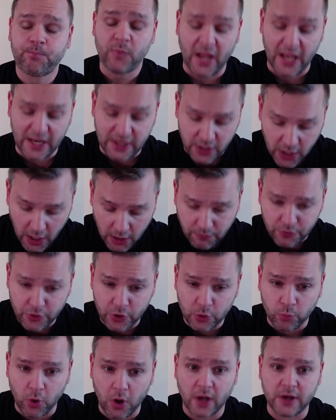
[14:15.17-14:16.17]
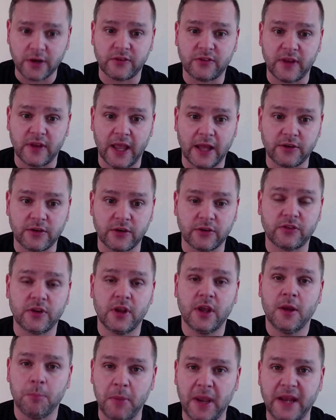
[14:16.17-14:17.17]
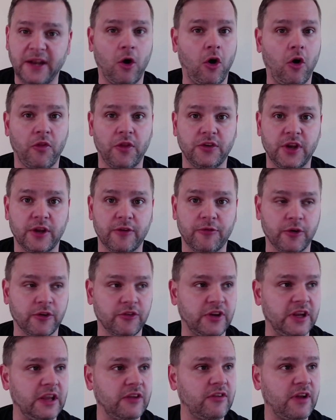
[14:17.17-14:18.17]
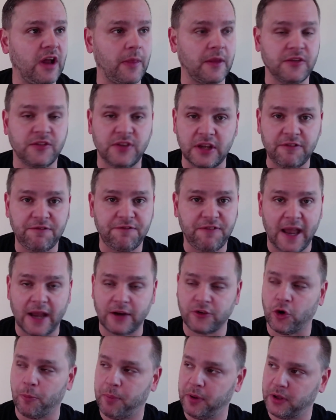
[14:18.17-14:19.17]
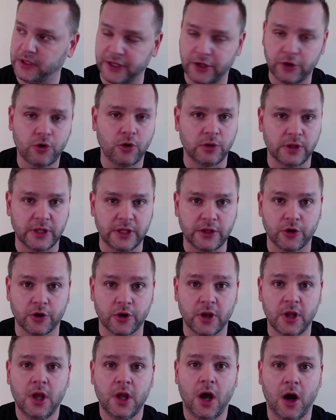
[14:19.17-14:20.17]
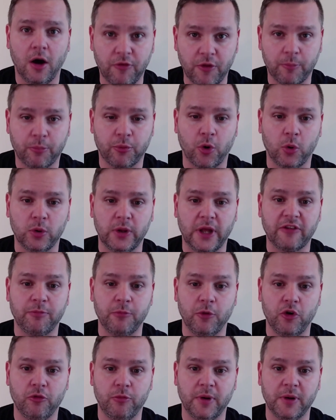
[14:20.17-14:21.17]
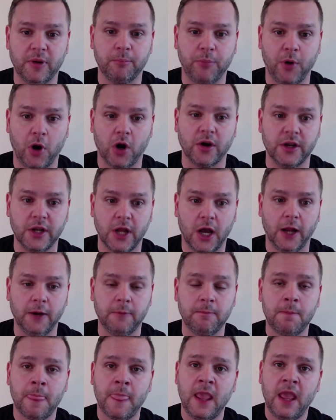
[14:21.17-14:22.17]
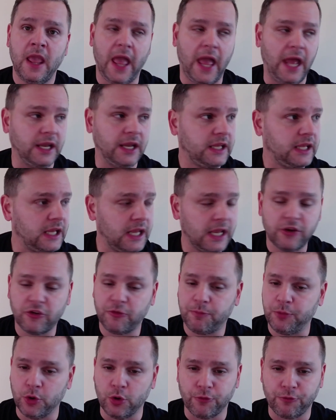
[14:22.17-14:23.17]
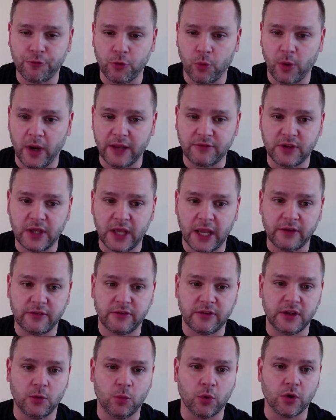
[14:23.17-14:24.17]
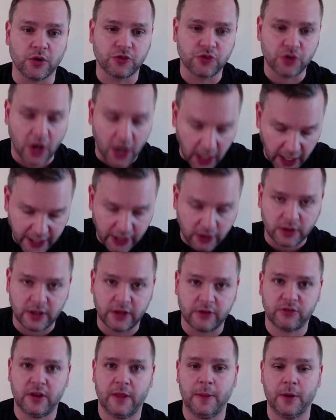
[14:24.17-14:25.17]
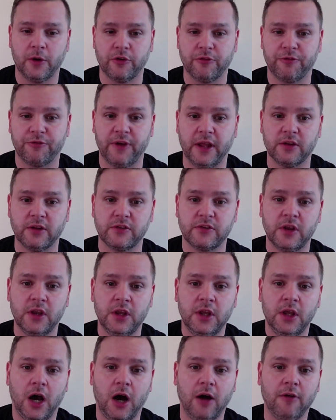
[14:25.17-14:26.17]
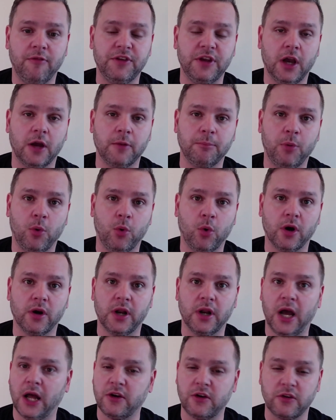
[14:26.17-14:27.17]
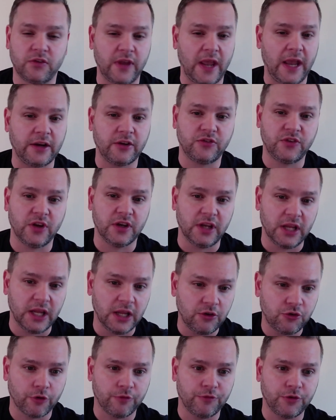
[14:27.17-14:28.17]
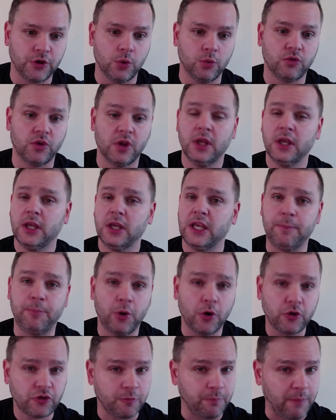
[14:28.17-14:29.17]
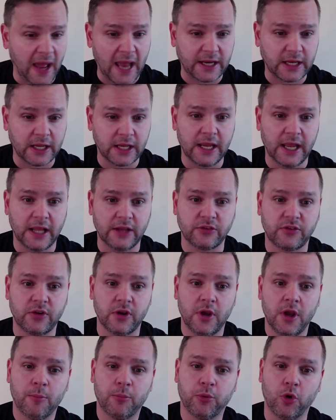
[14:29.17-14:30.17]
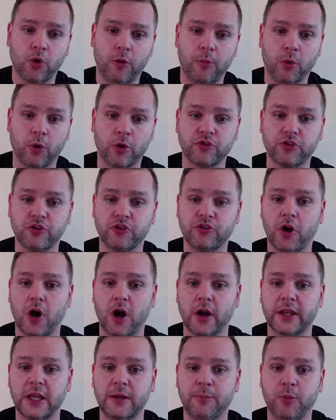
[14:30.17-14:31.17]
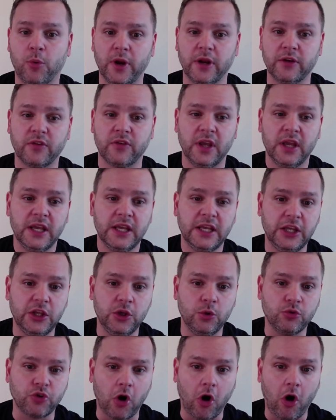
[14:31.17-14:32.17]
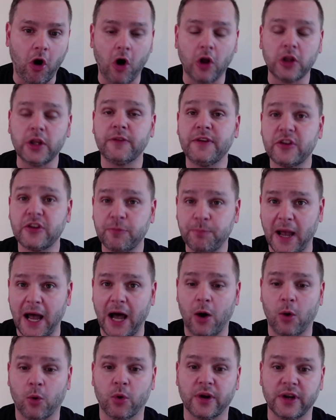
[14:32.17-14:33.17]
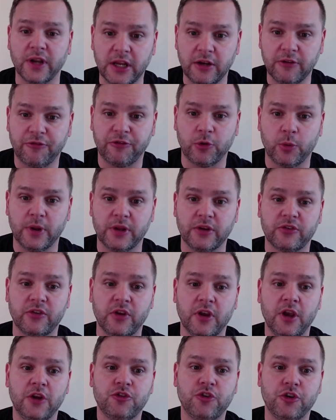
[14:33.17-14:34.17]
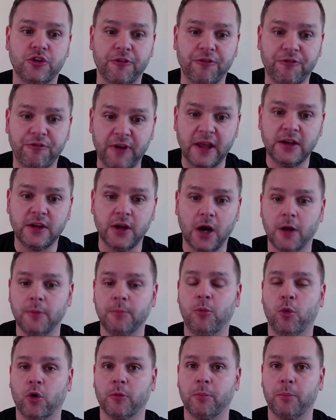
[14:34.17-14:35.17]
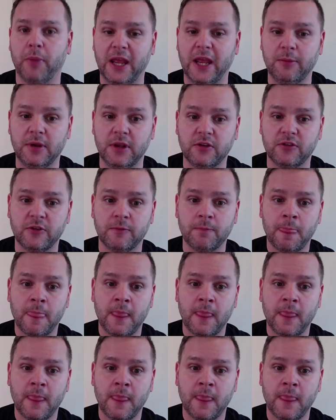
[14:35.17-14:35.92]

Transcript: And Governor Ron DeSantis made all the difference. He is now the de facto political leader of the pro-life movement, bar none. And he and his beautiful wife, Casey, were tireless in their defense of the unborn. DeSantis did interviews. He pushed back against pro-abortion talking points. He used all of his power and influence to defend unborn babies.